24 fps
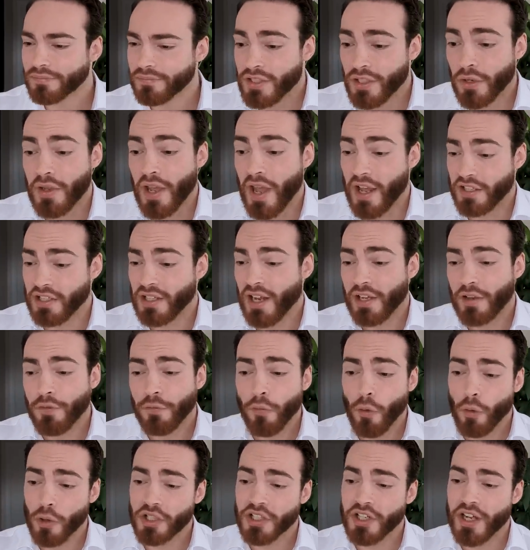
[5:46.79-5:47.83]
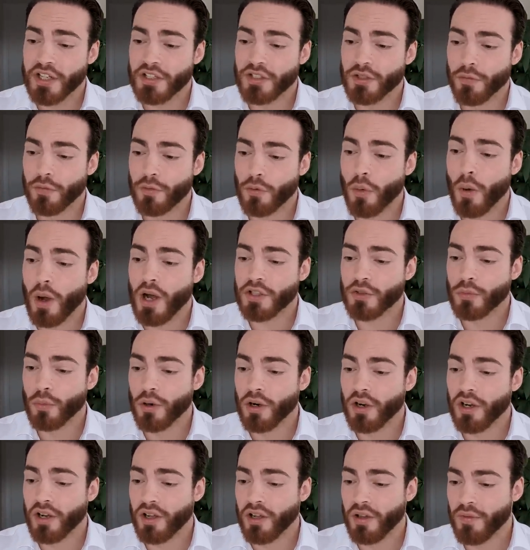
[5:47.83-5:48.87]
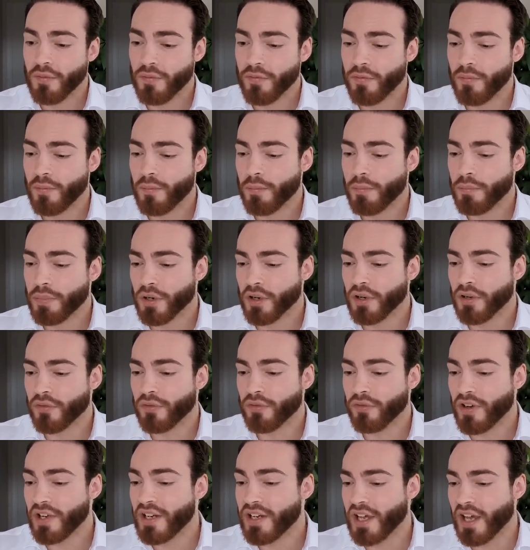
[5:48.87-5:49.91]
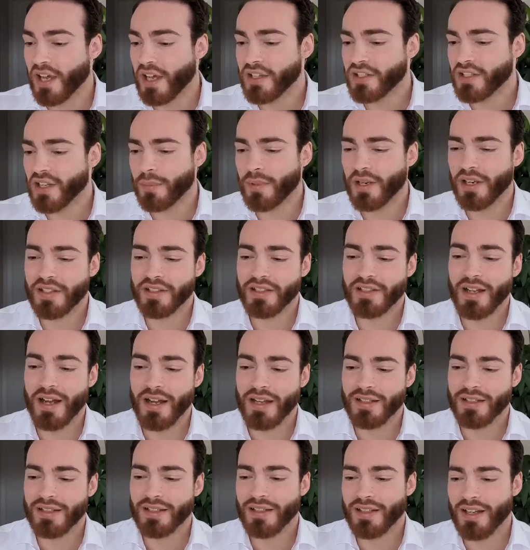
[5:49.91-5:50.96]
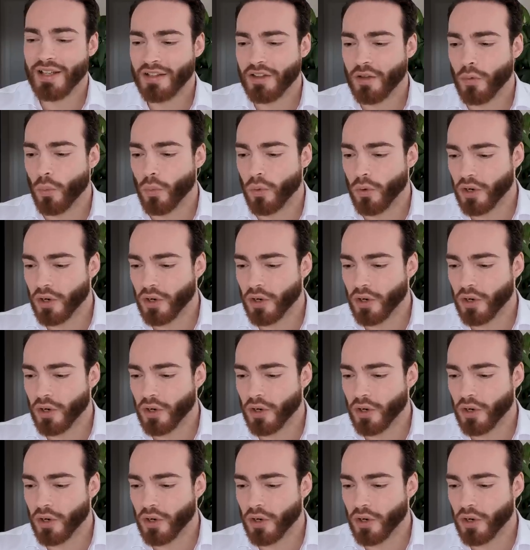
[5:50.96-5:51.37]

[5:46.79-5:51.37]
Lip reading: So yeah, it's like 4 sets of quad work per 3 days. I mean, it's not the